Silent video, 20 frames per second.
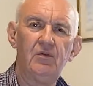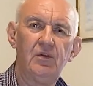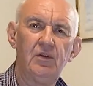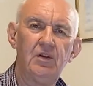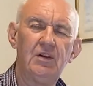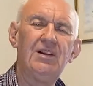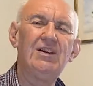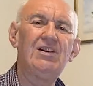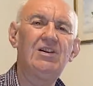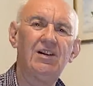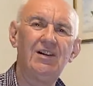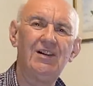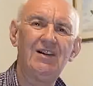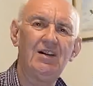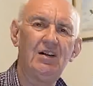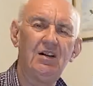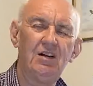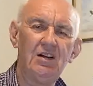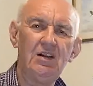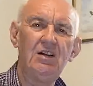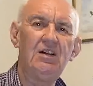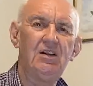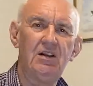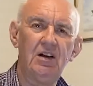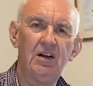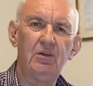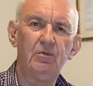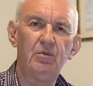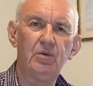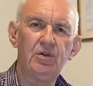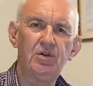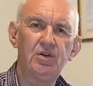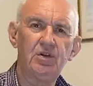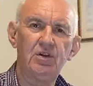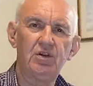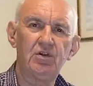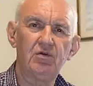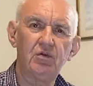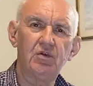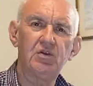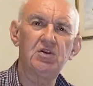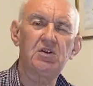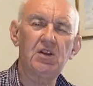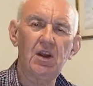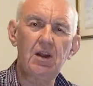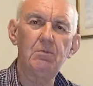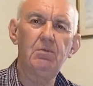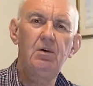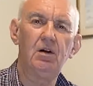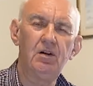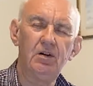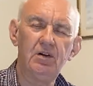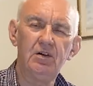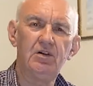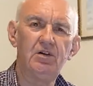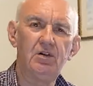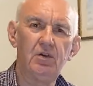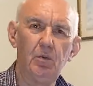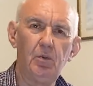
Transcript: initially needed was to sort of stabilize the